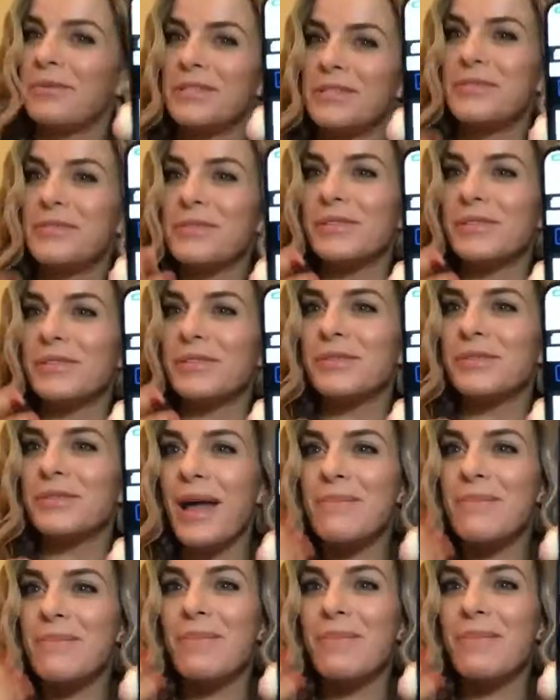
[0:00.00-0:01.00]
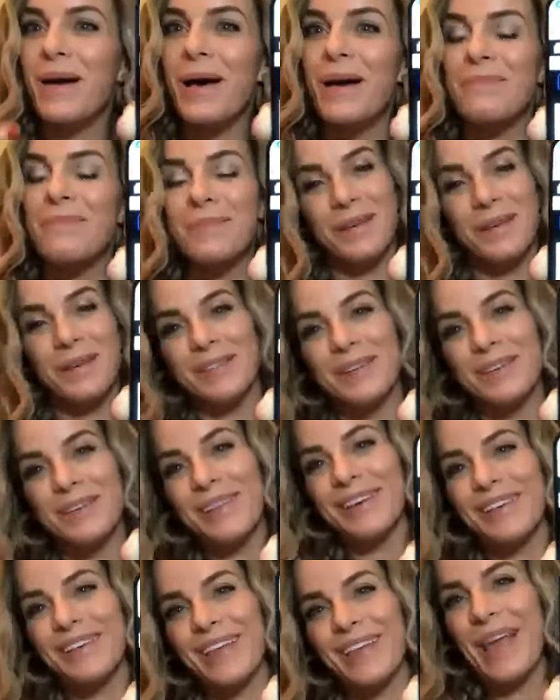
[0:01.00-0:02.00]
swipe up, you can do the
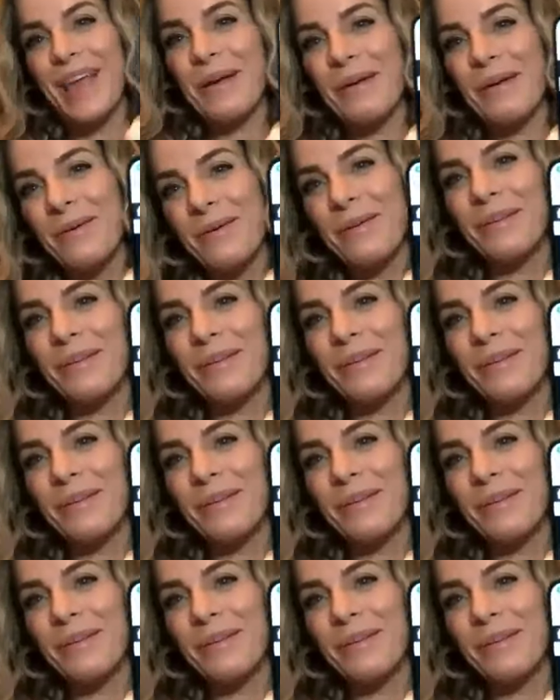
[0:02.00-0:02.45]
like, you